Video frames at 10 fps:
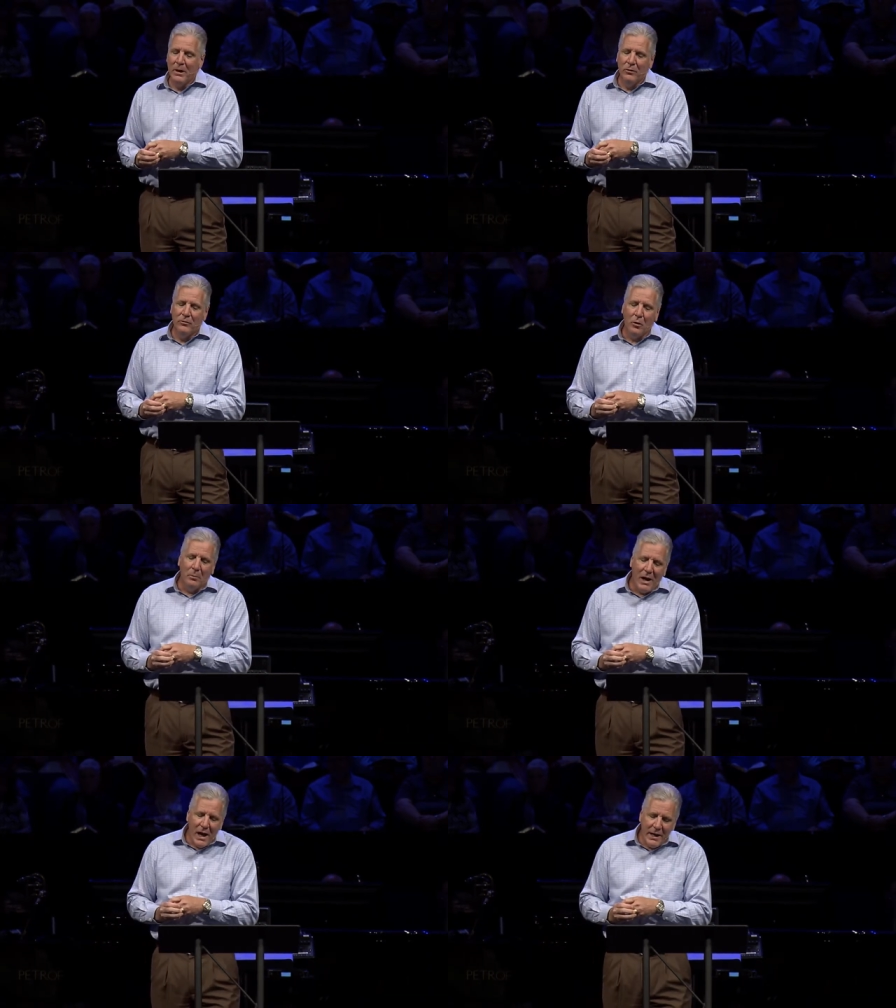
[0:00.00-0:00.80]

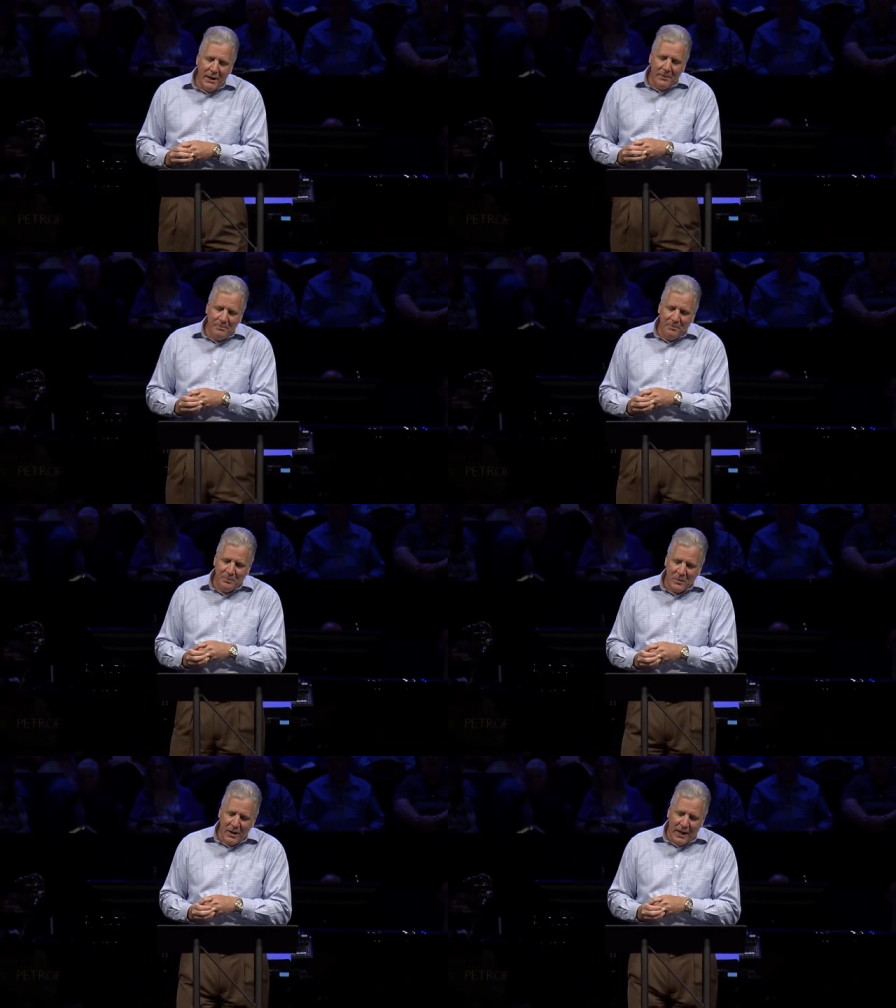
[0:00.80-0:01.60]
Tobiah
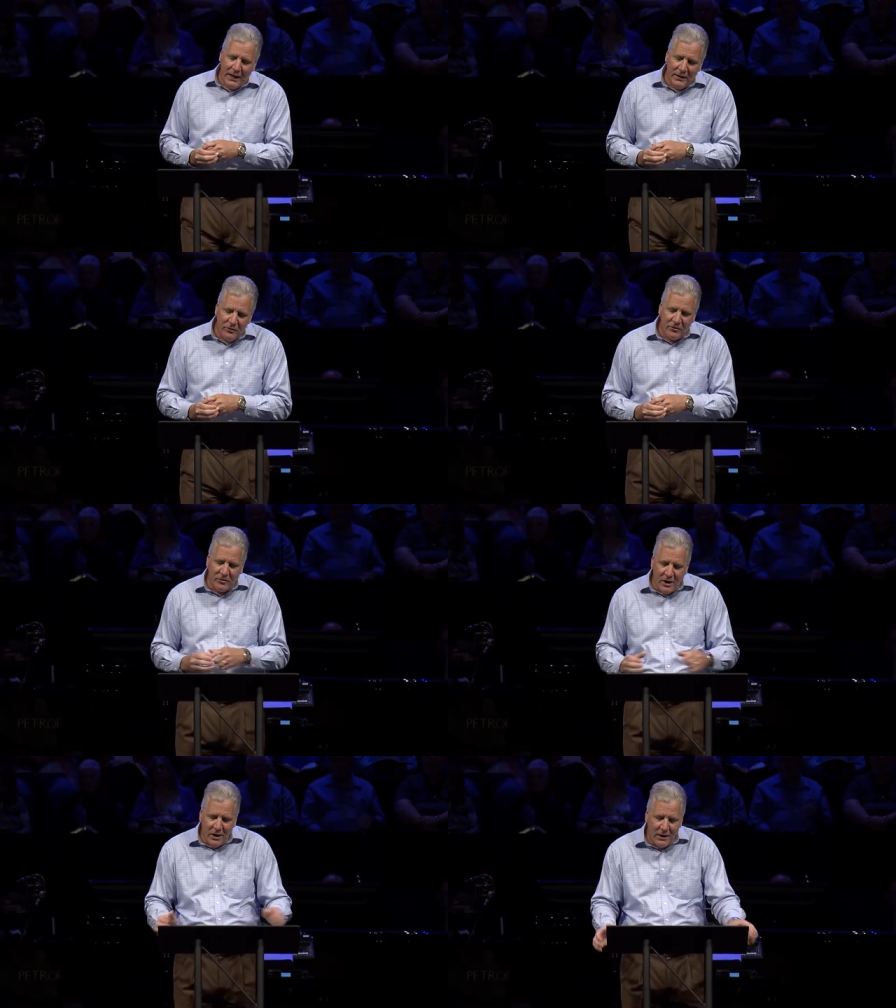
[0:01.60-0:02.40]
and his
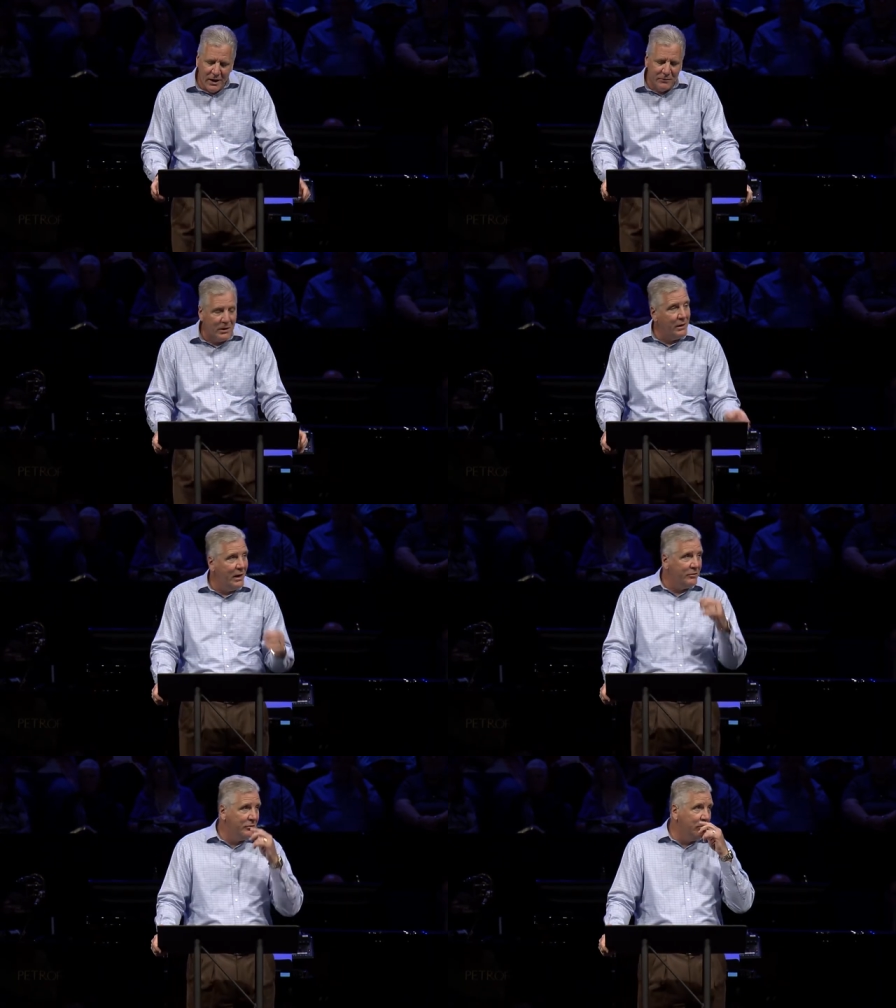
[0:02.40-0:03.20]
son have
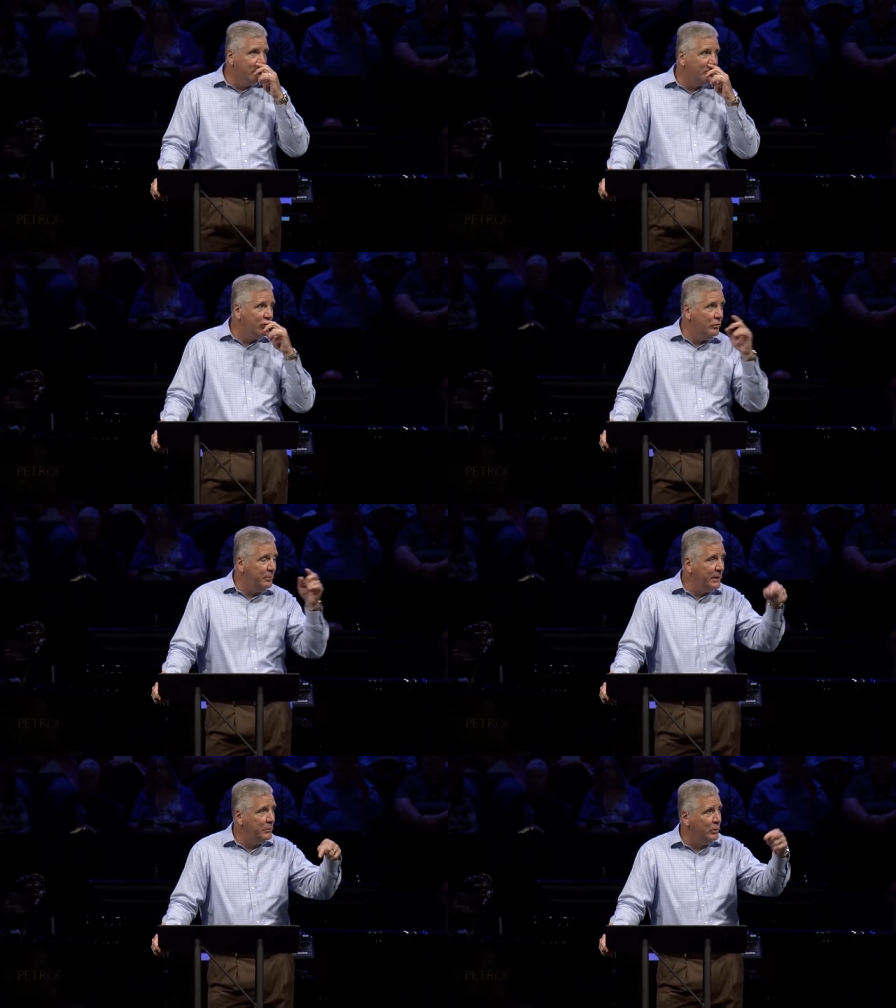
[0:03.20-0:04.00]
connections to the
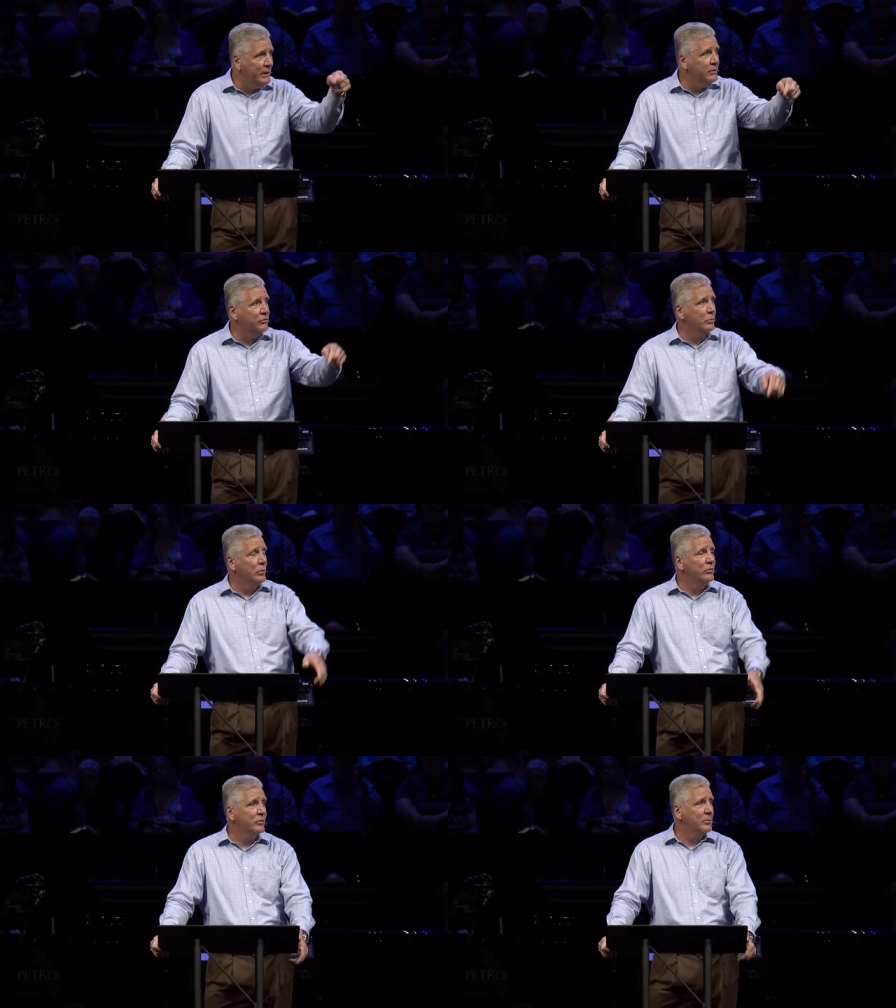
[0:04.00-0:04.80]
people in
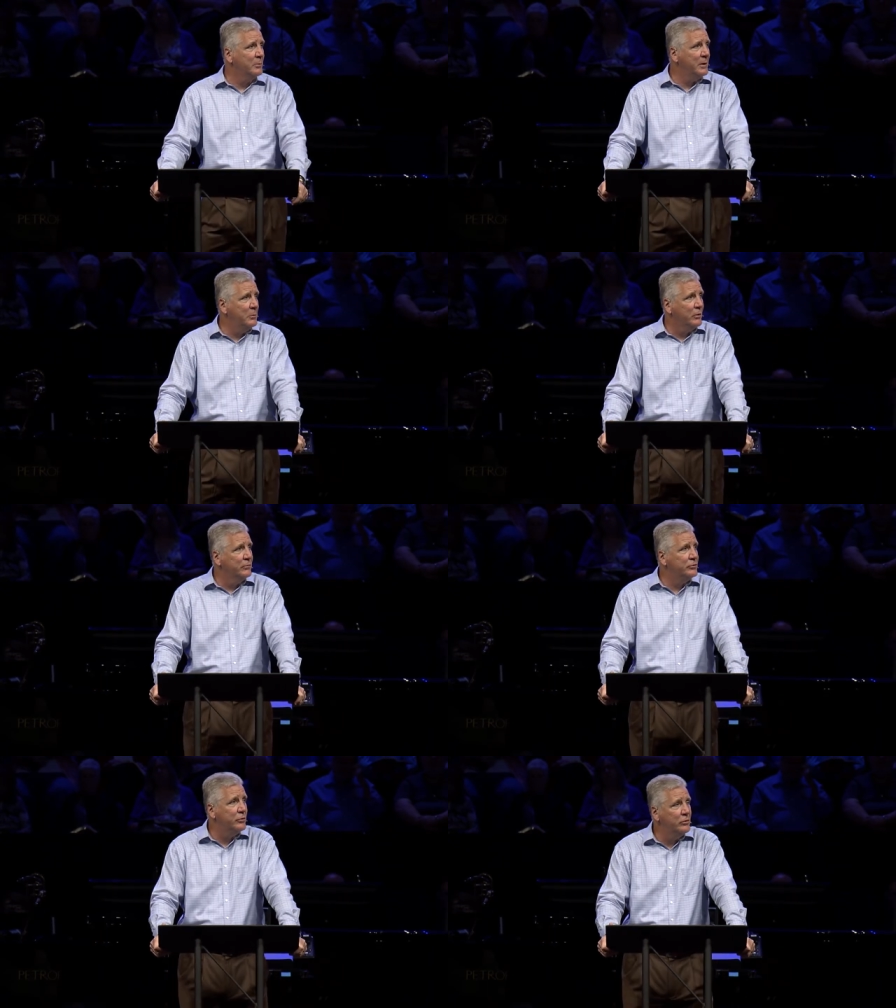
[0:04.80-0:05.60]
Jerusalem, the people of
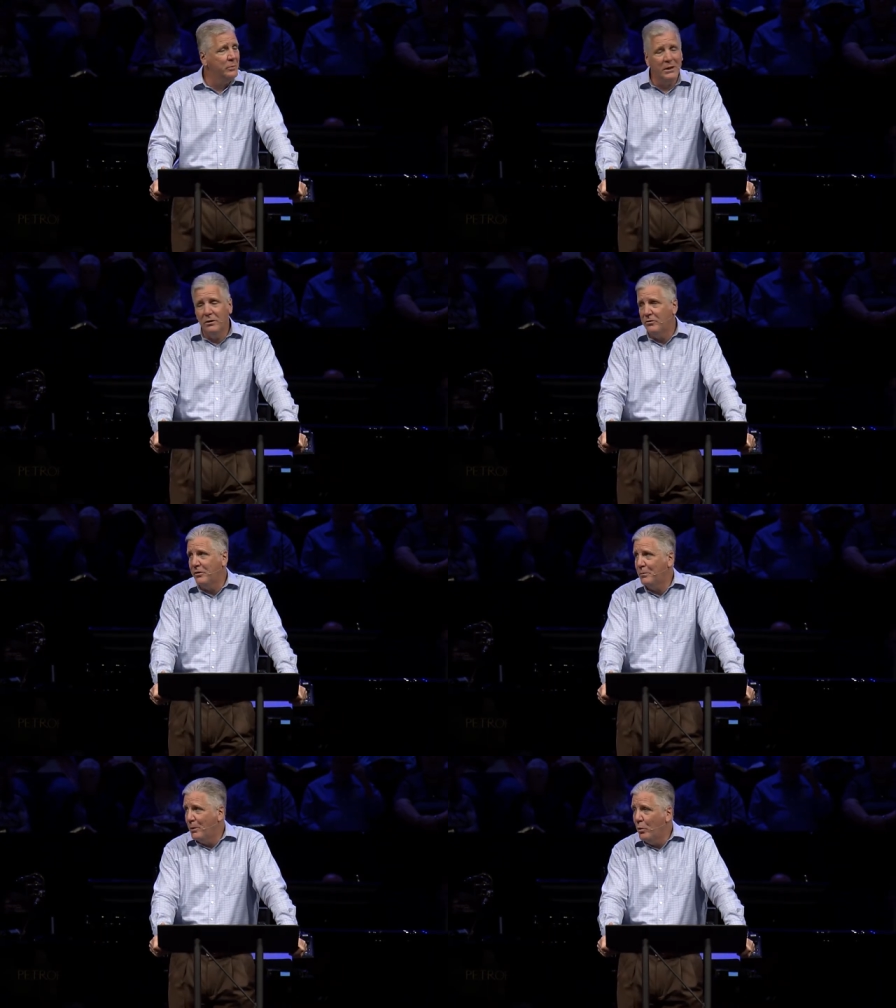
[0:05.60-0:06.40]
Judah, because
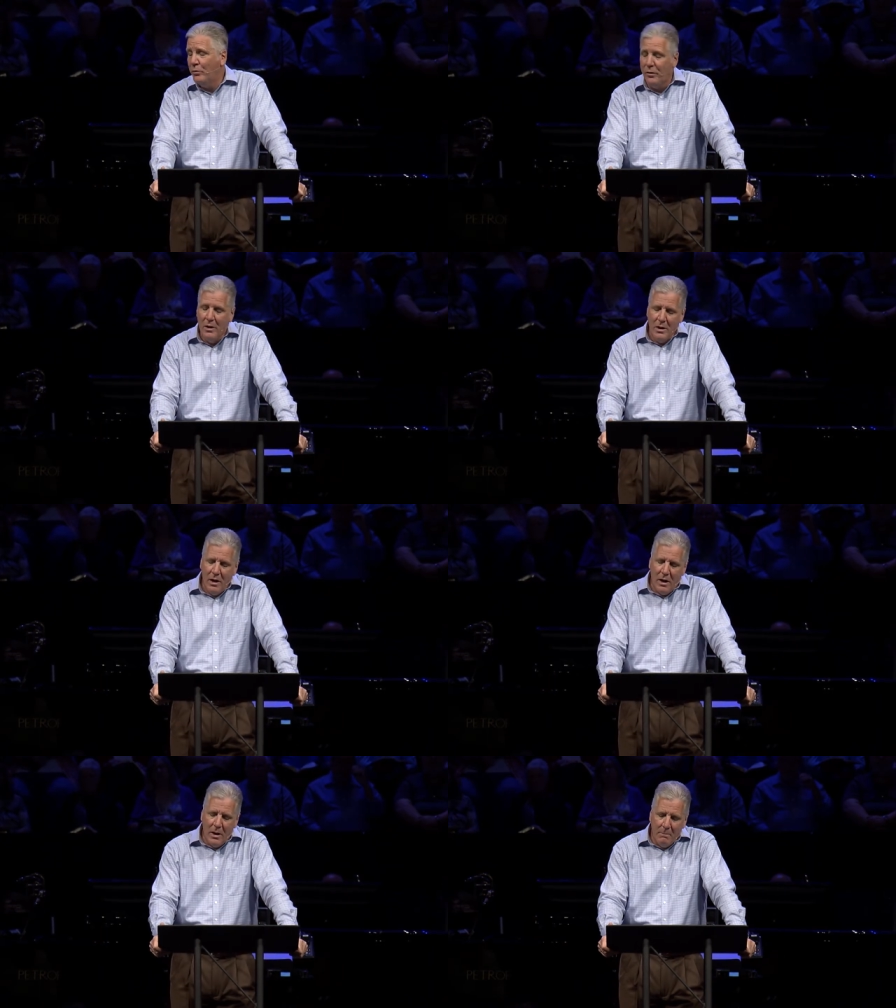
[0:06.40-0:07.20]
they're both
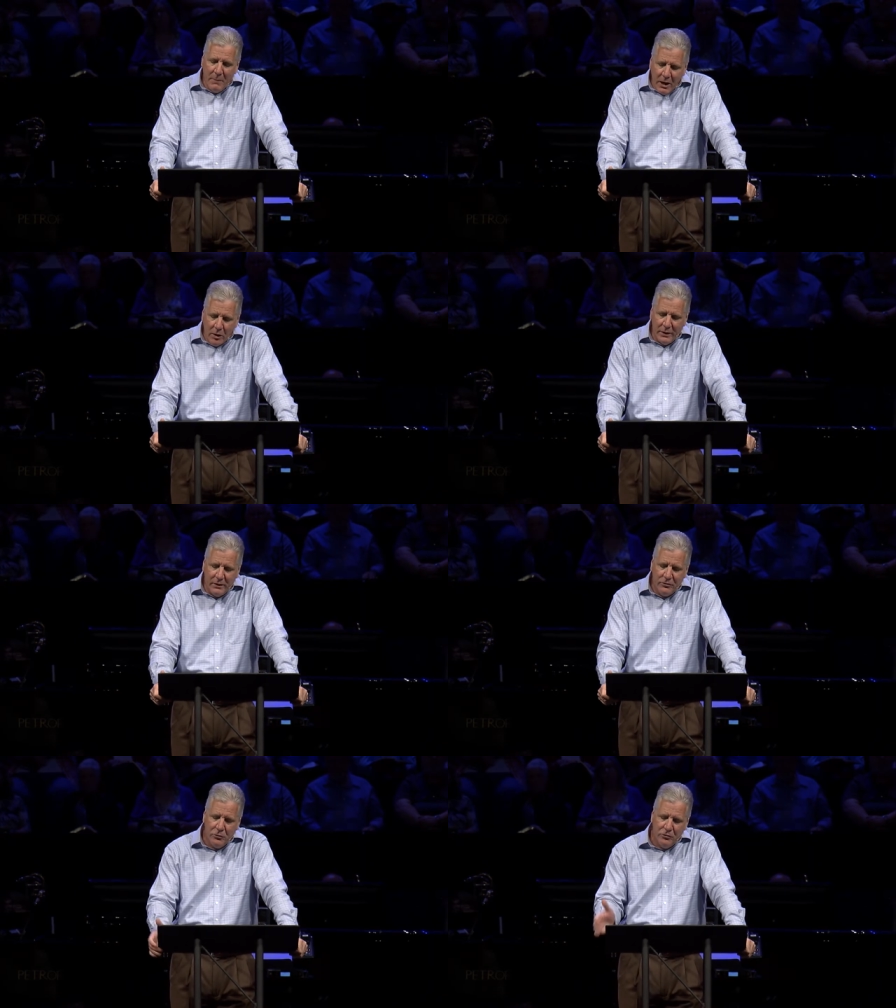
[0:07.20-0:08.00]
uh,
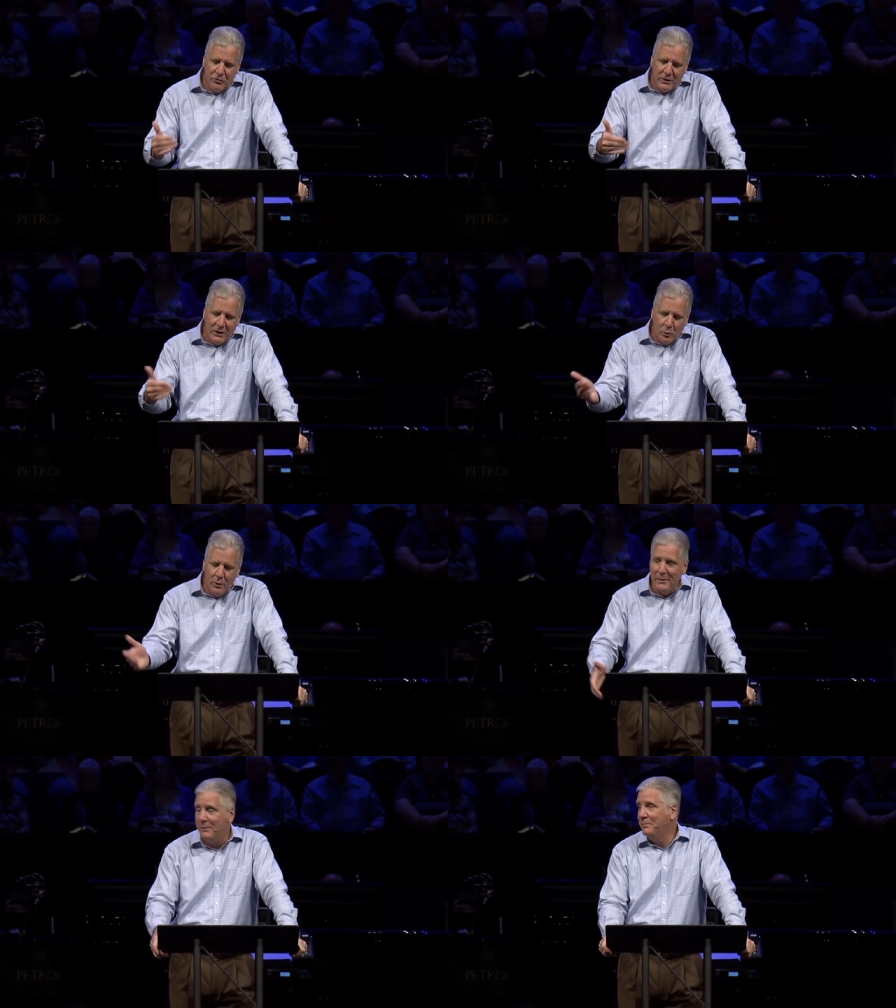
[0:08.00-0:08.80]
married to Judean
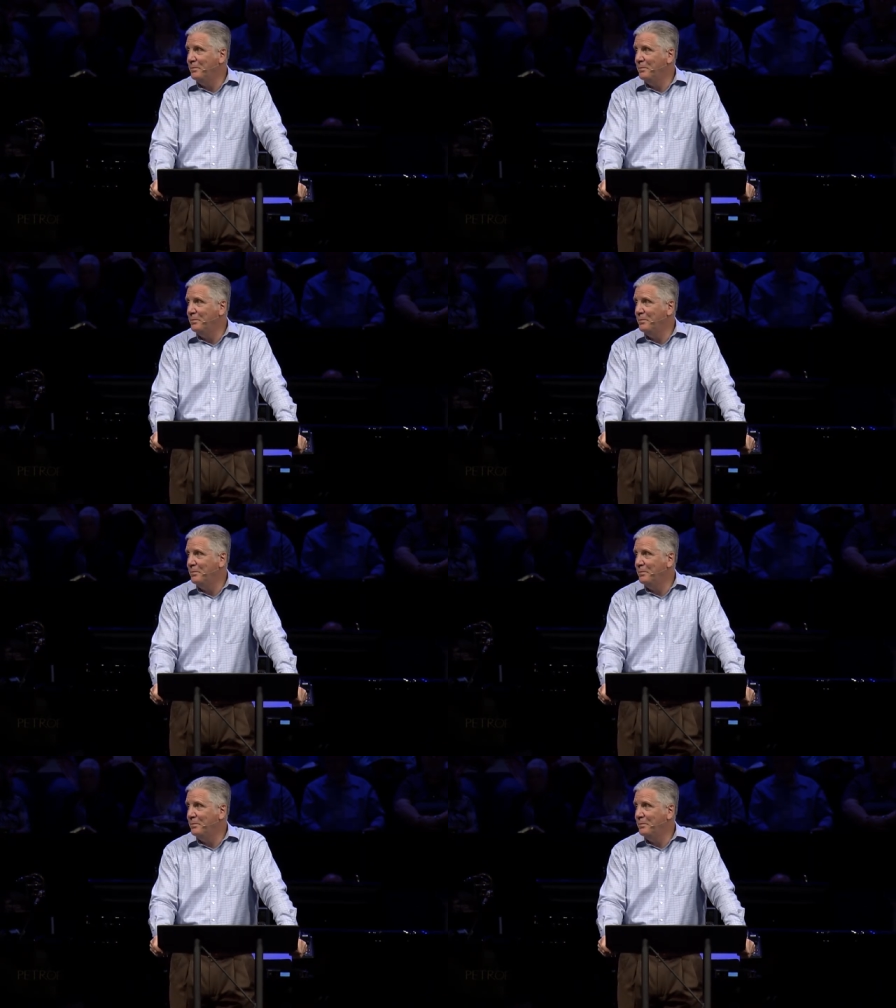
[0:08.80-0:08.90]
women.